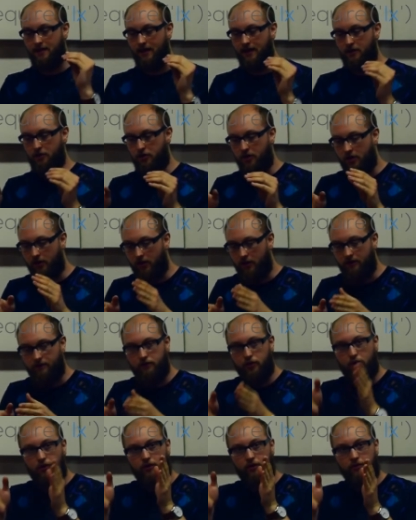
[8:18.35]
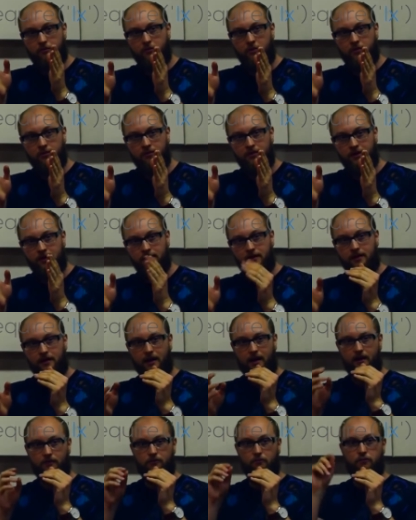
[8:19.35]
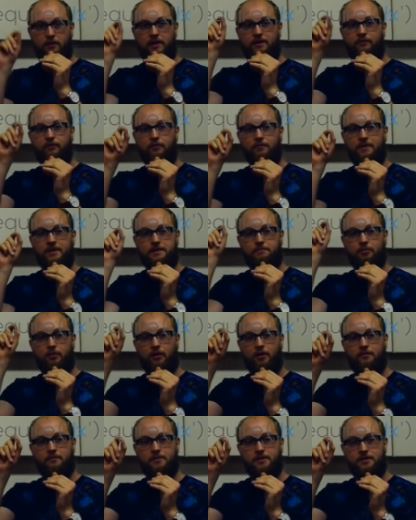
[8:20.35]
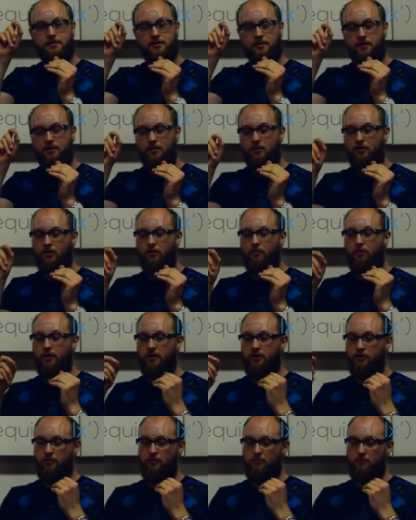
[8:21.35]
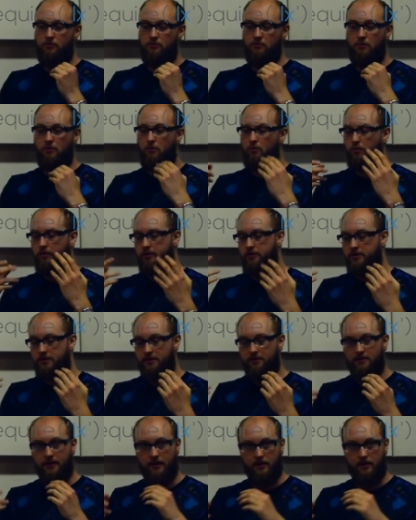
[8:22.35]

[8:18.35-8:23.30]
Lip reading: and you can kind of toggle them on and read from these probes when you want to,